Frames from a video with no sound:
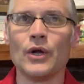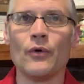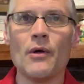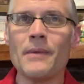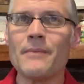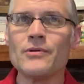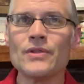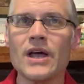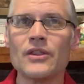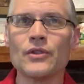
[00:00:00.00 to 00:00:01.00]
Remember
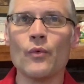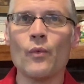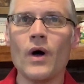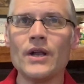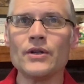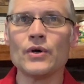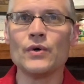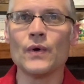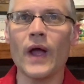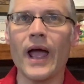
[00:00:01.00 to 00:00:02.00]
that the one
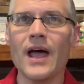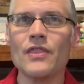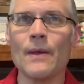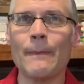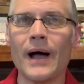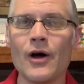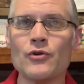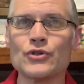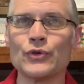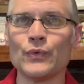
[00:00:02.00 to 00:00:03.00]
who had the
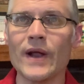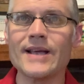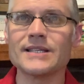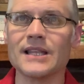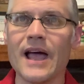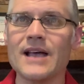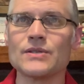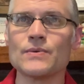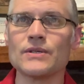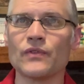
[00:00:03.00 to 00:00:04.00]
power to raise
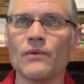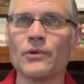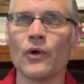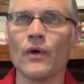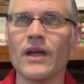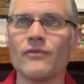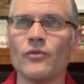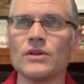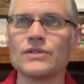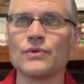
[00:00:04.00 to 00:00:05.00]
Lazarus from the grave
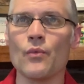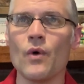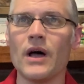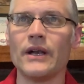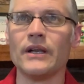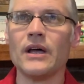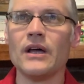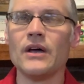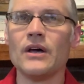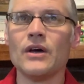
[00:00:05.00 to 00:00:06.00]
was the one
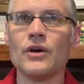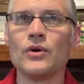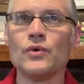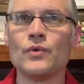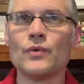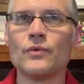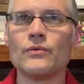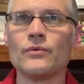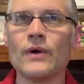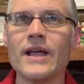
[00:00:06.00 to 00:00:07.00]
who
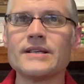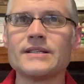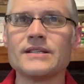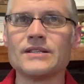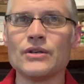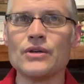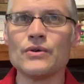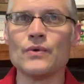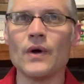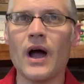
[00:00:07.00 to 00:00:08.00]
raises
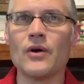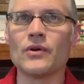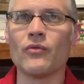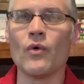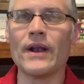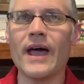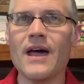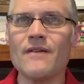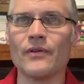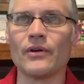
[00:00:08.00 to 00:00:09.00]
you out of
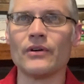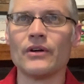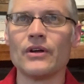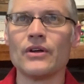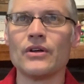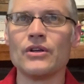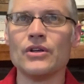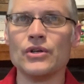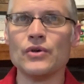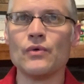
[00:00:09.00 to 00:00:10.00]
whatever
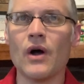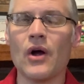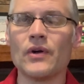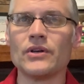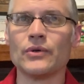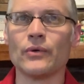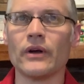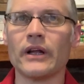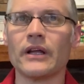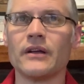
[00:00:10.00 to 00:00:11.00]
you are
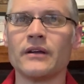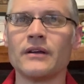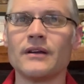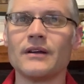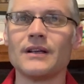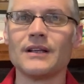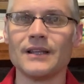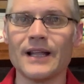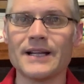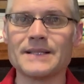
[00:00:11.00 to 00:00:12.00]
enduring.
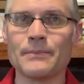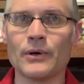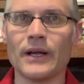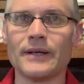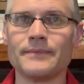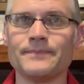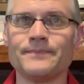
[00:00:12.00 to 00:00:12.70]
Let us pray.